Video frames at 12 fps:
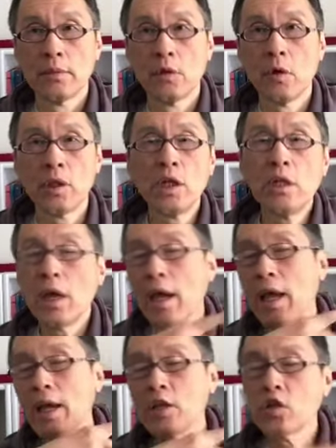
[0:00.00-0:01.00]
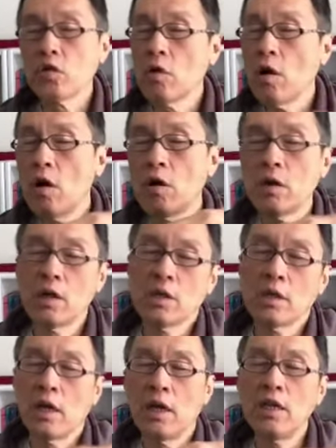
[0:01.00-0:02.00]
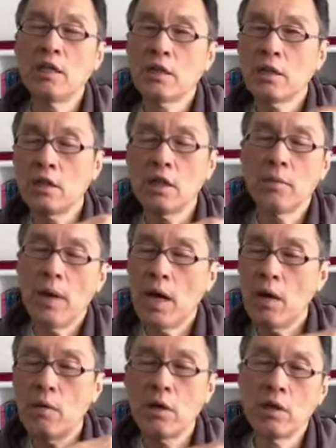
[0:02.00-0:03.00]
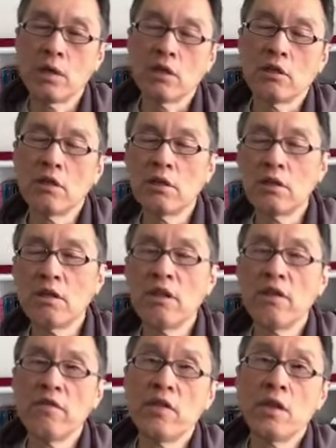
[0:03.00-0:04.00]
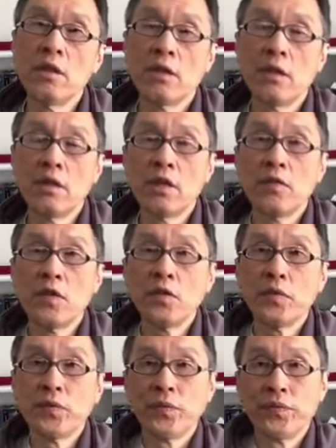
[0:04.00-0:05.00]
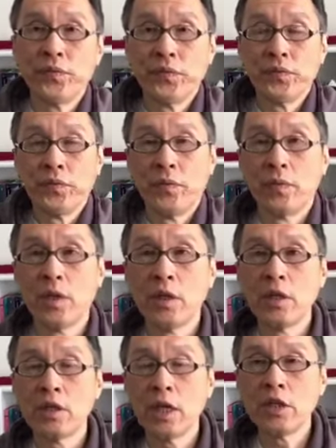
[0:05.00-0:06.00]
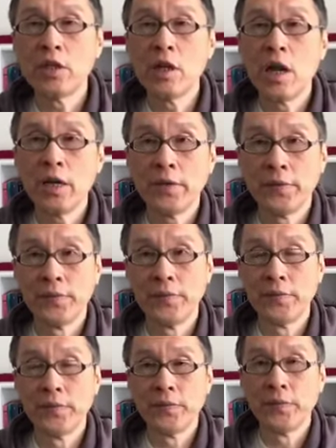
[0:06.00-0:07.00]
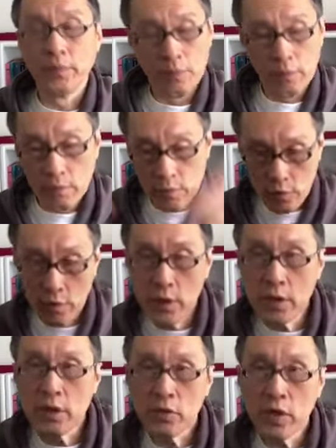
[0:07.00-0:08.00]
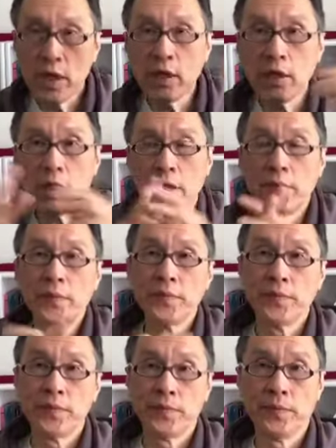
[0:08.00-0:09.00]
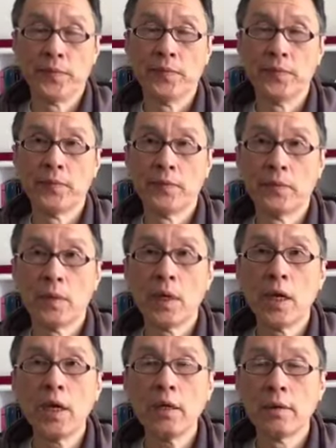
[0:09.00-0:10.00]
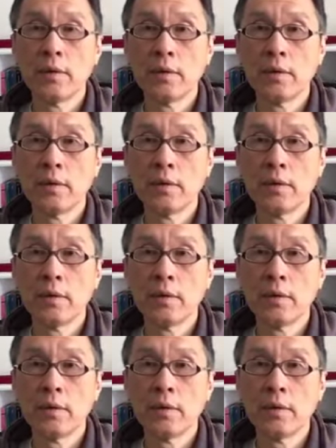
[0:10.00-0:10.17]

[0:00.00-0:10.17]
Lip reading: Or did that guy show all his internal power in the CCTV interview? Did the Tai Chi guy? So this is reality. Okay?